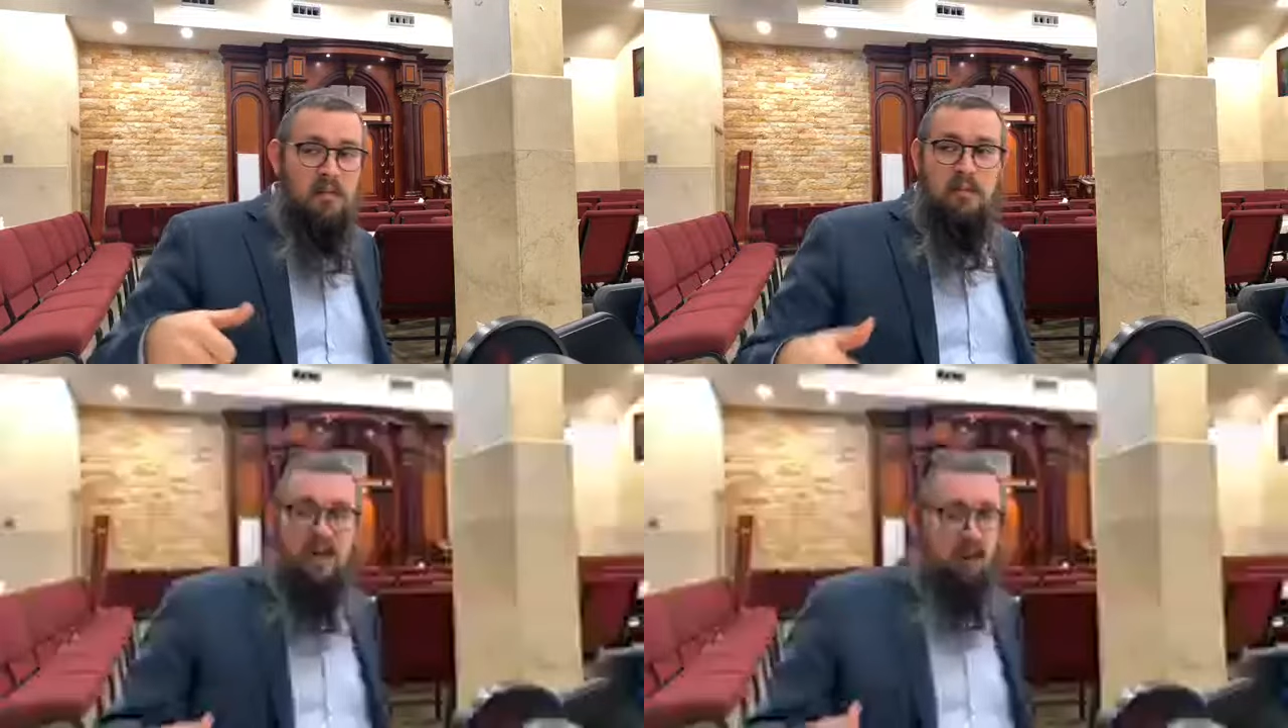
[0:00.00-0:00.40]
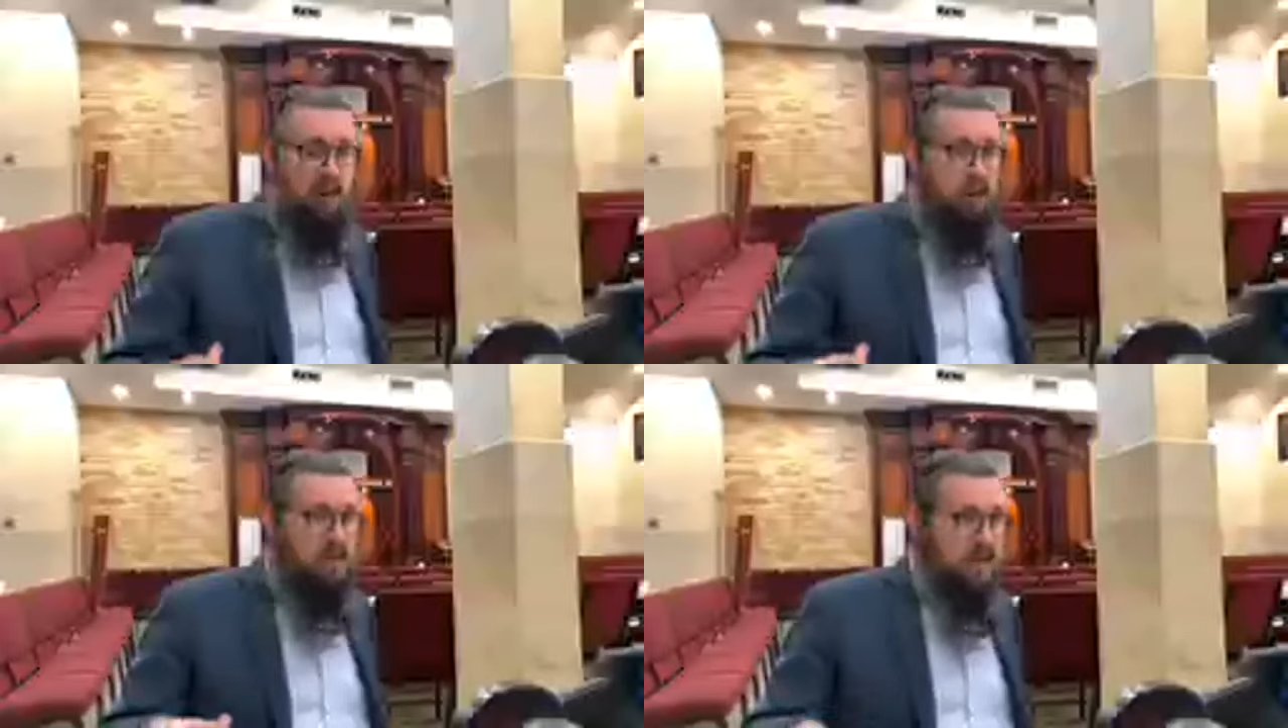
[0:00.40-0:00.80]
But in
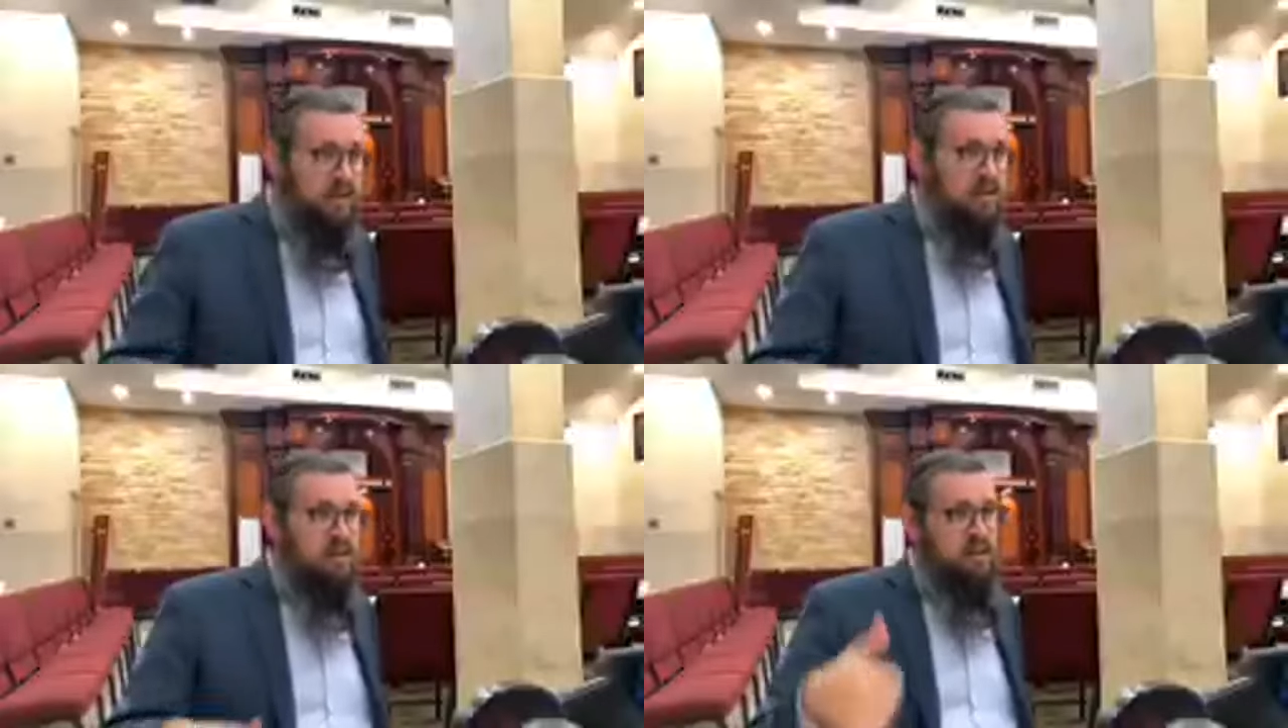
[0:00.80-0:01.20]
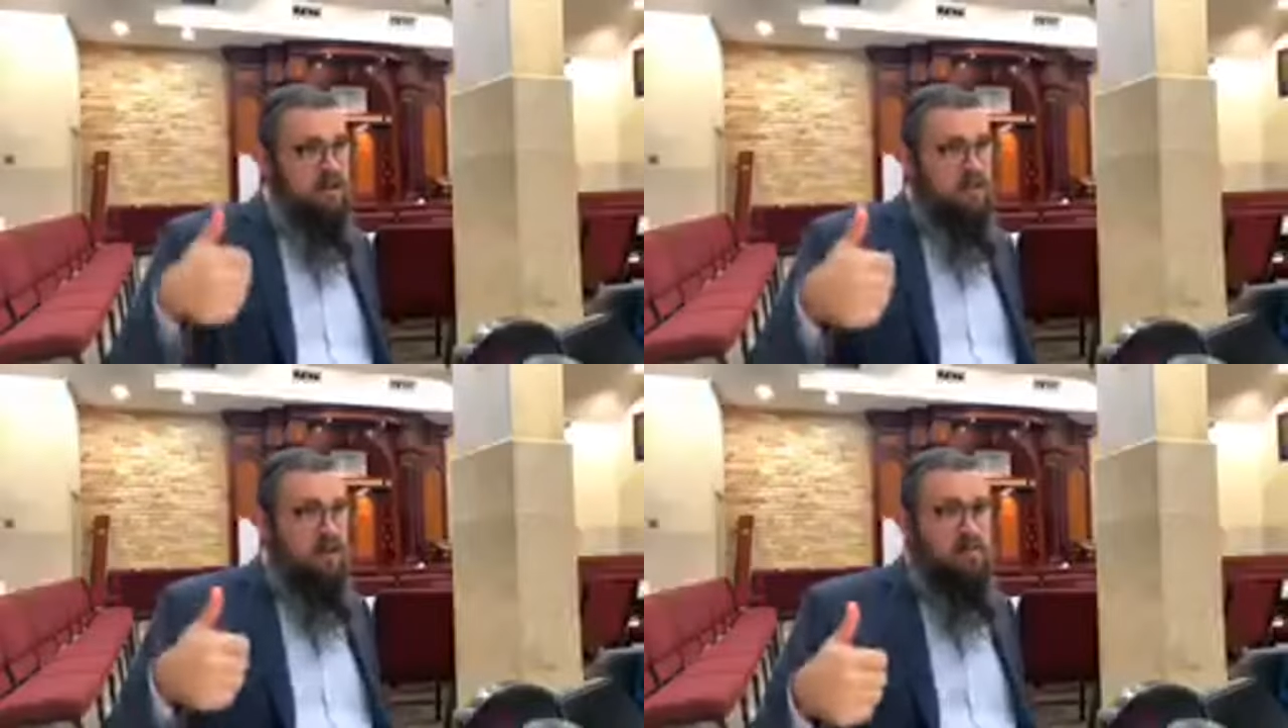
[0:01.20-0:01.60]
pillars down here, they
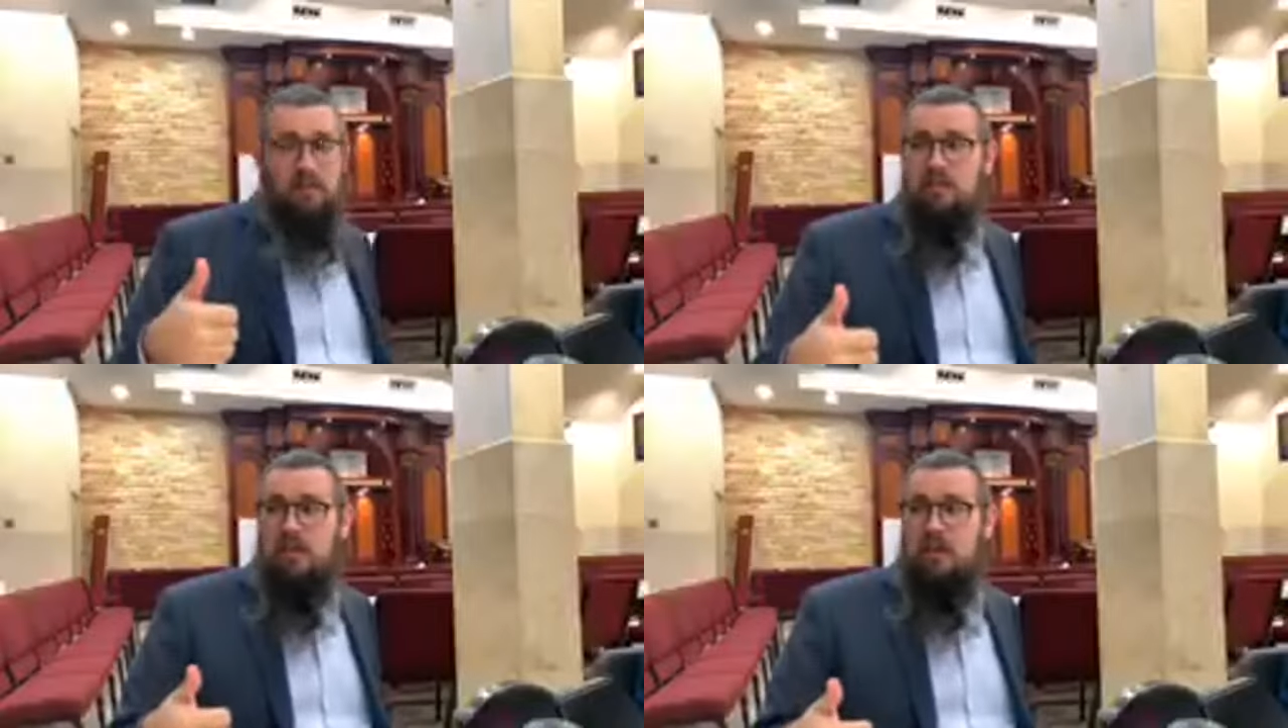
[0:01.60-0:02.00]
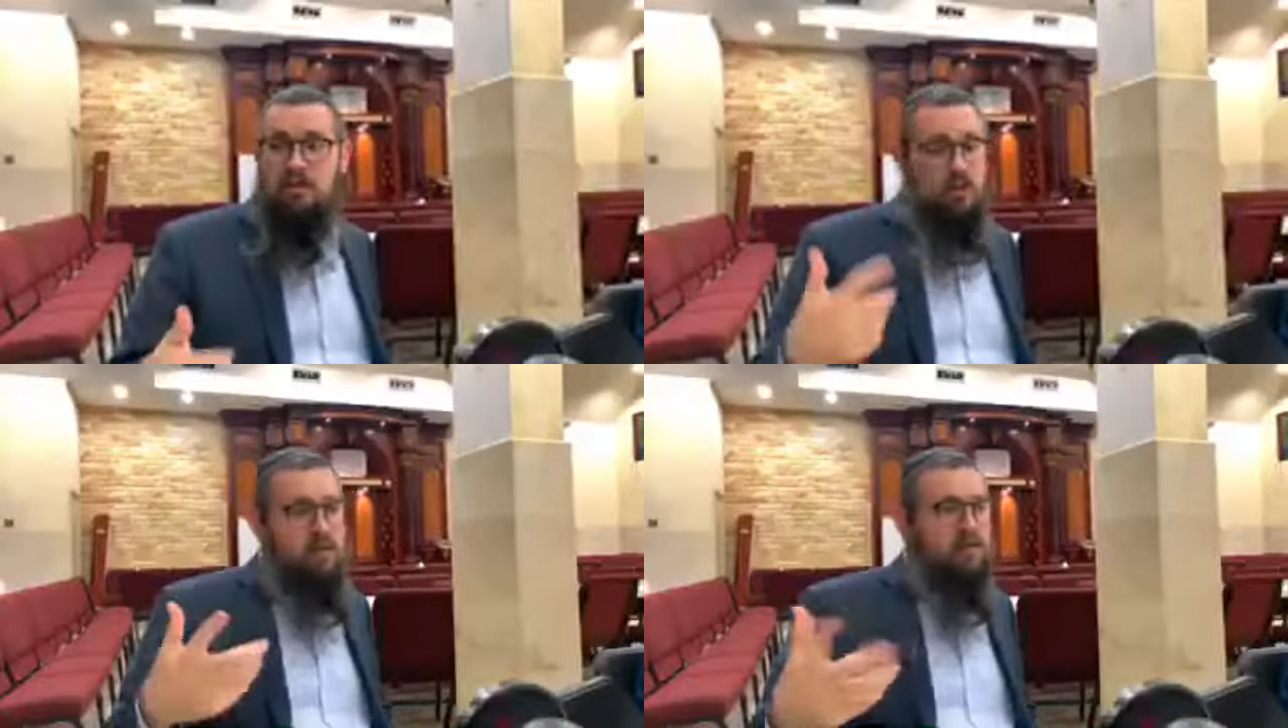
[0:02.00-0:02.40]
come from below
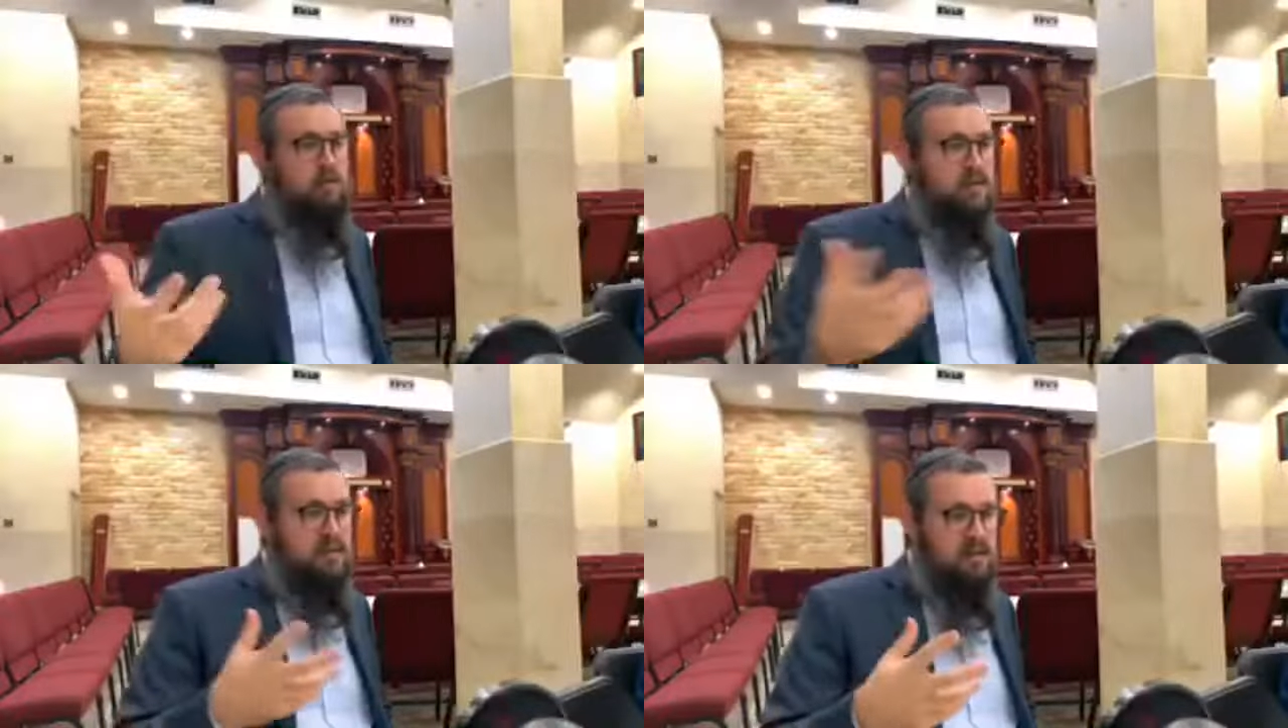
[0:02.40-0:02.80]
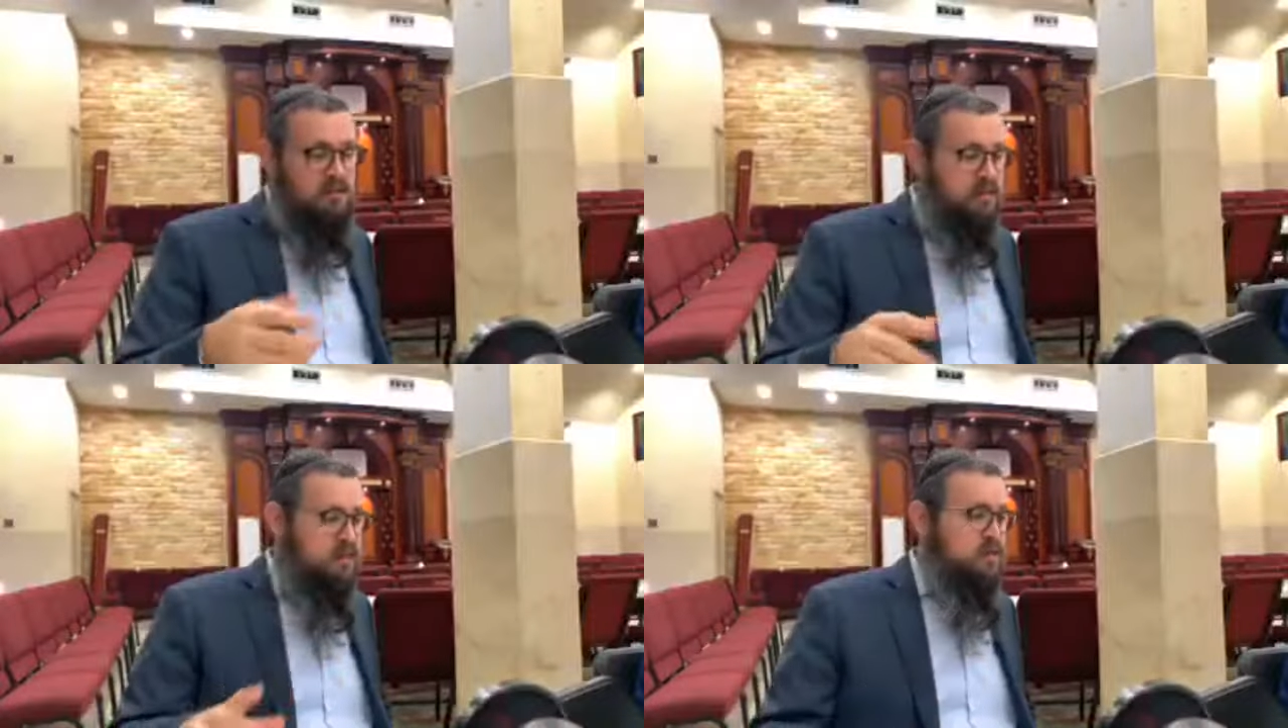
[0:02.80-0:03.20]
to above. What's the
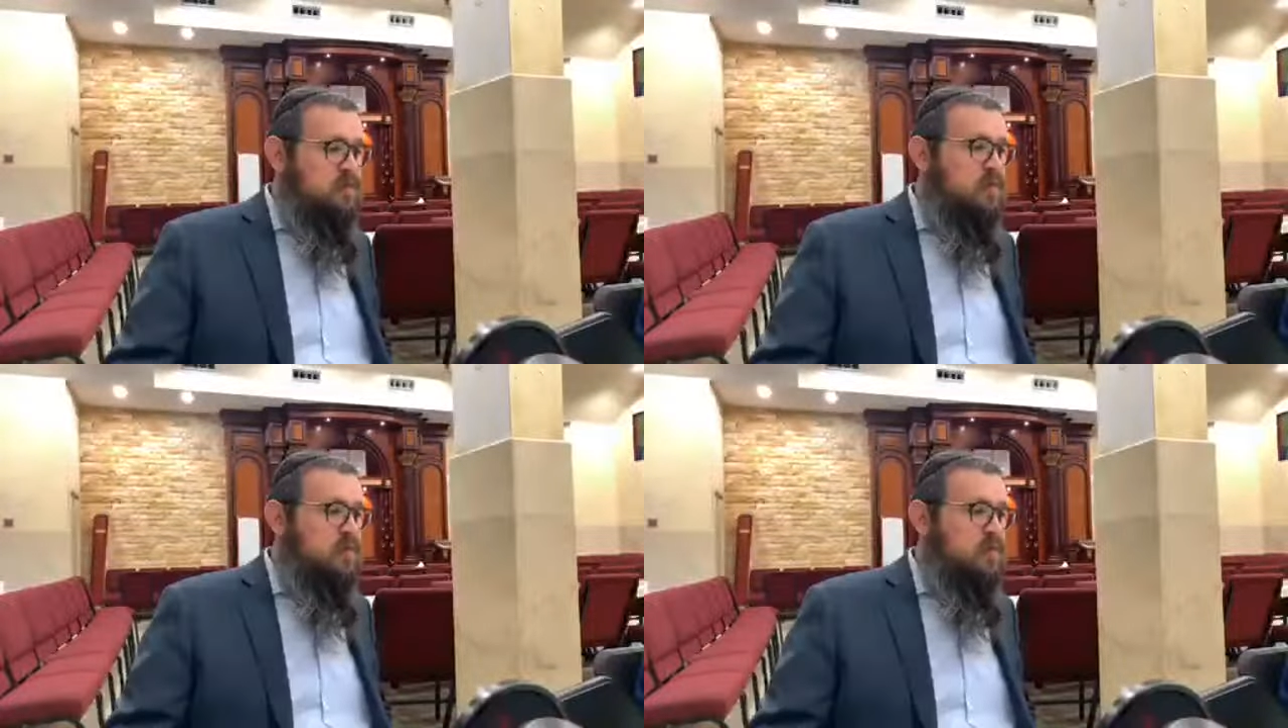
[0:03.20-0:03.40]
difference?